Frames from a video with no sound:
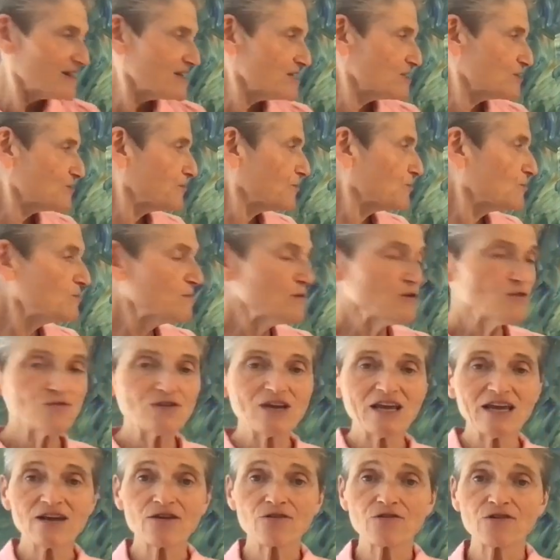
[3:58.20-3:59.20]
this full
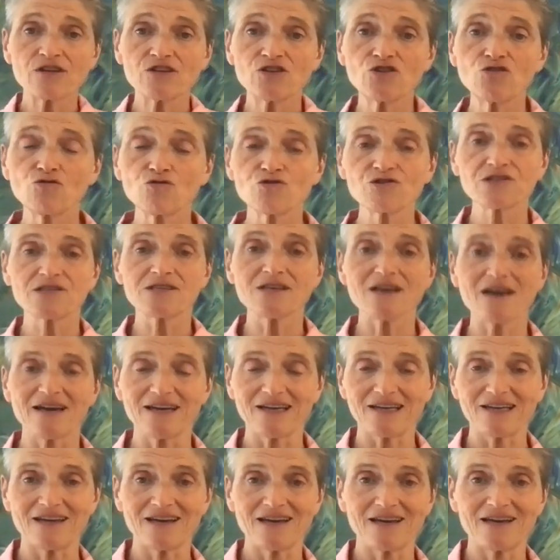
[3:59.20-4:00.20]
moon here in your
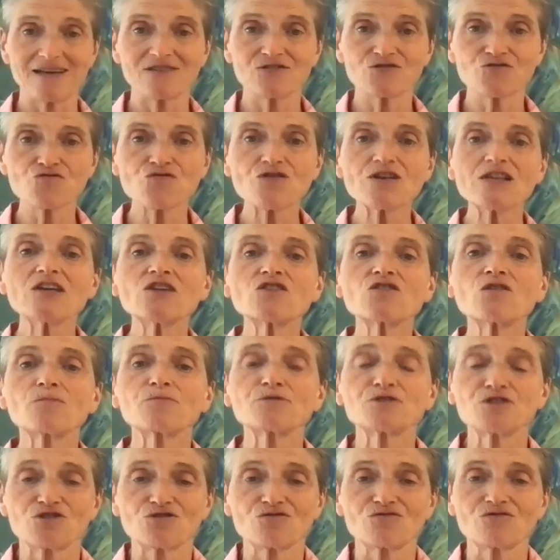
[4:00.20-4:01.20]
sign is really an
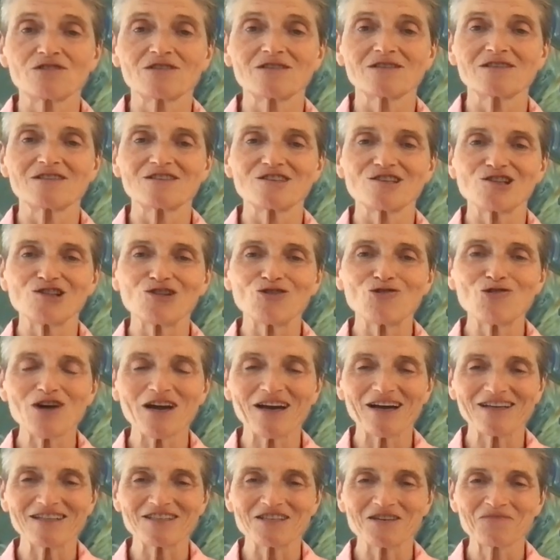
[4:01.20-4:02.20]
opportunity to
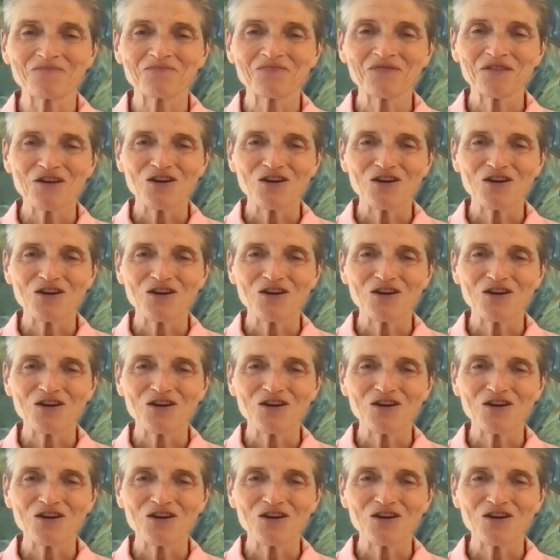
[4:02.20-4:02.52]
look at